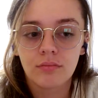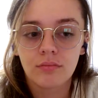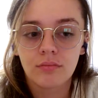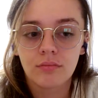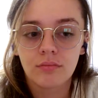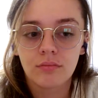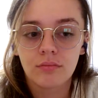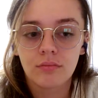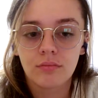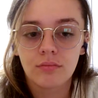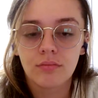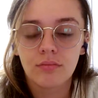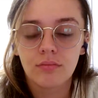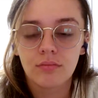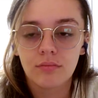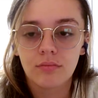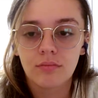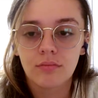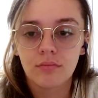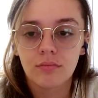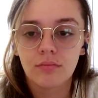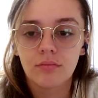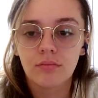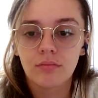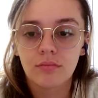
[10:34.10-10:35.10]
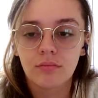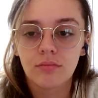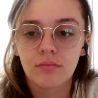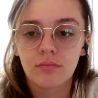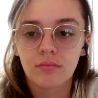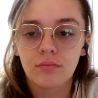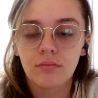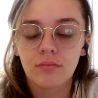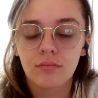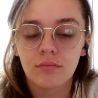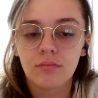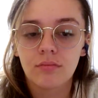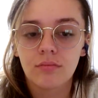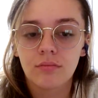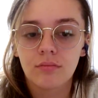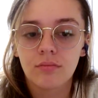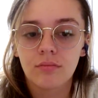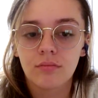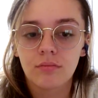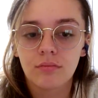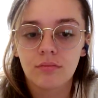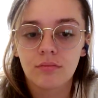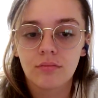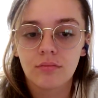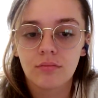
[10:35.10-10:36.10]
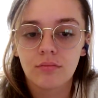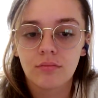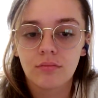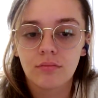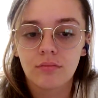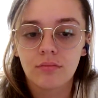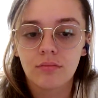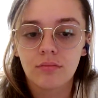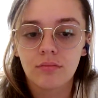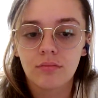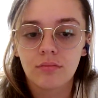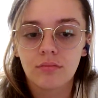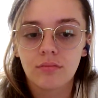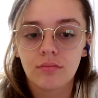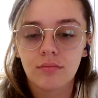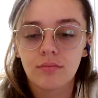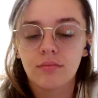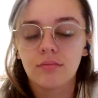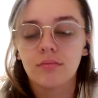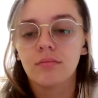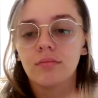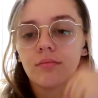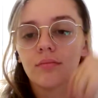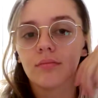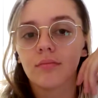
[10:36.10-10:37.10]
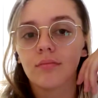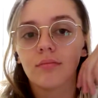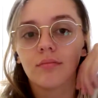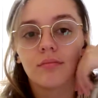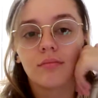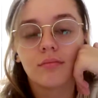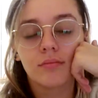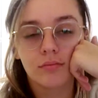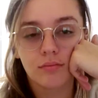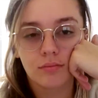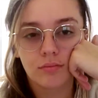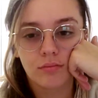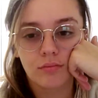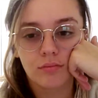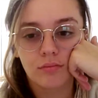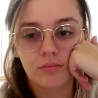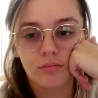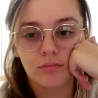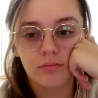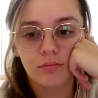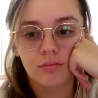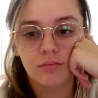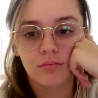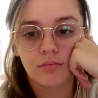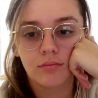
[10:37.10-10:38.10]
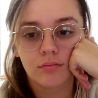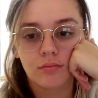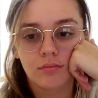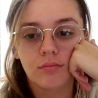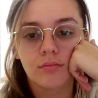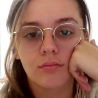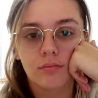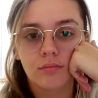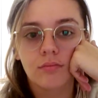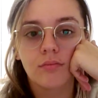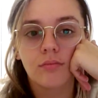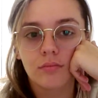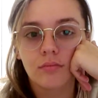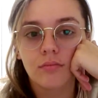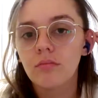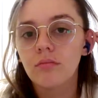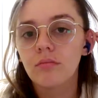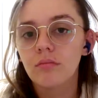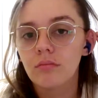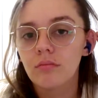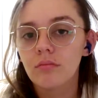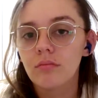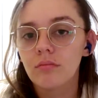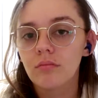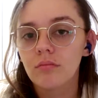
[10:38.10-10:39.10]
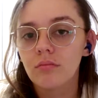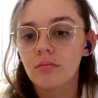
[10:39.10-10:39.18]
No words are spoken by the person on screen.